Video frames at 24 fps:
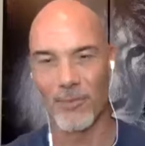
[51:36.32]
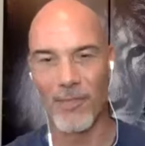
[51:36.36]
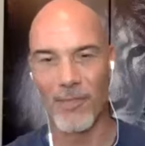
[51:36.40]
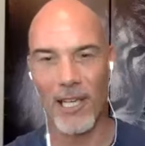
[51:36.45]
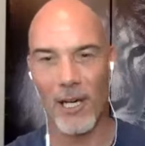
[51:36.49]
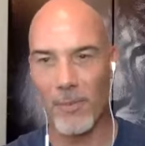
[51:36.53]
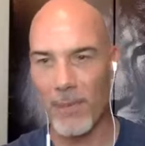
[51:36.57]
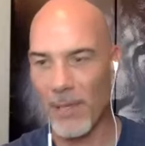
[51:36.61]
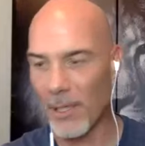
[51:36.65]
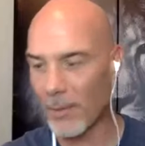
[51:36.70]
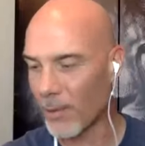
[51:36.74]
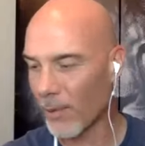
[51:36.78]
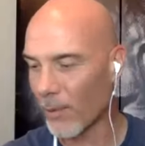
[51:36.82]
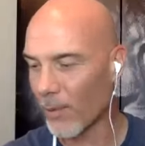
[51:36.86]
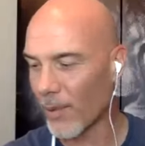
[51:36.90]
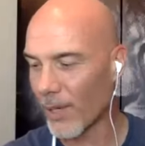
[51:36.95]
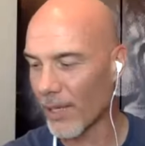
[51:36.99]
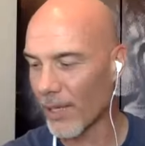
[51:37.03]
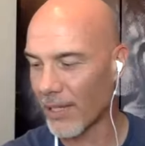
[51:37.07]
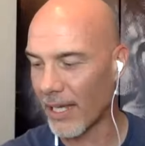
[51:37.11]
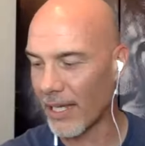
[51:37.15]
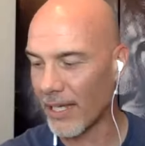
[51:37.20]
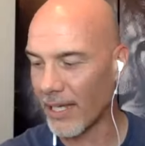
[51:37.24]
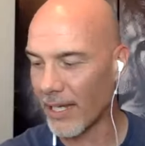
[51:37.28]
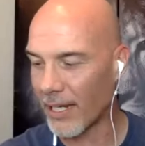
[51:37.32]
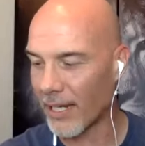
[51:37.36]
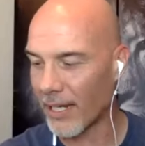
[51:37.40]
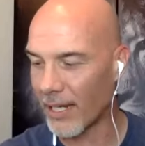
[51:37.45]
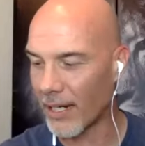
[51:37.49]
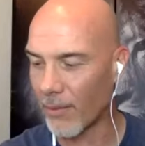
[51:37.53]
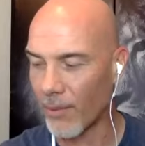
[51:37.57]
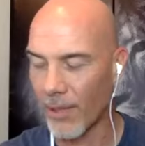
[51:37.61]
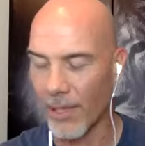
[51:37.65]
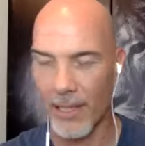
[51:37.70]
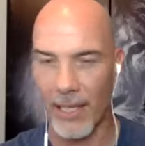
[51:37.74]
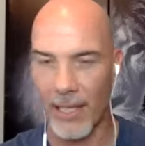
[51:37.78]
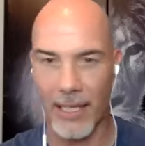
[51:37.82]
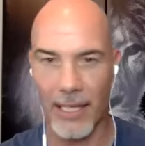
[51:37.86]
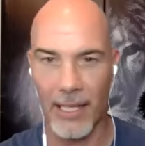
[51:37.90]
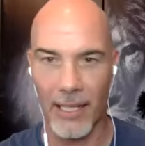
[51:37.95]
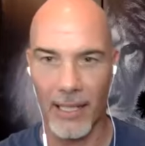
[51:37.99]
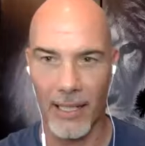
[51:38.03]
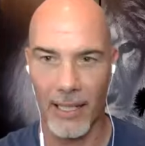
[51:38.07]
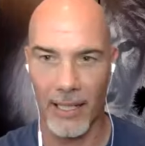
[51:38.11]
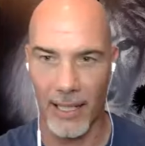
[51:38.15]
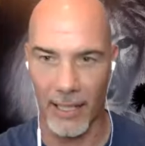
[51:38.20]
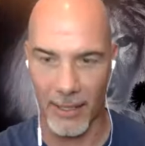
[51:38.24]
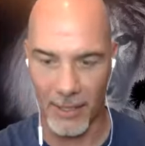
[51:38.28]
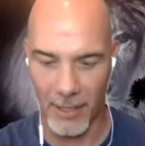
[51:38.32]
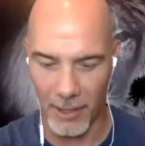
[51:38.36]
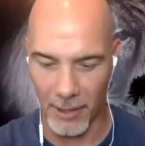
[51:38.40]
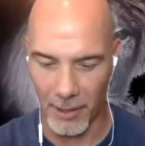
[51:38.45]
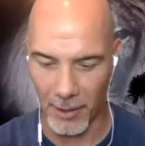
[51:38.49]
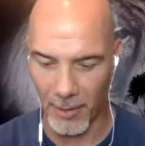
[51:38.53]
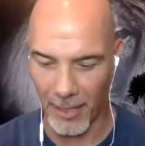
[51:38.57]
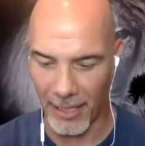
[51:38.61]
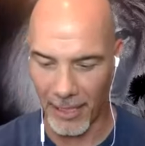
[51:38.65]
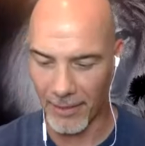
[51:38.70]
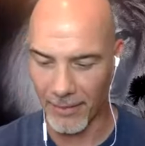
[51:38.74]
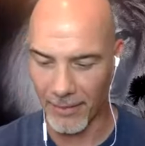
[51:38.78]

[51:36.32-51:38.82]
Tell people where they uh, where they can connect to you, man.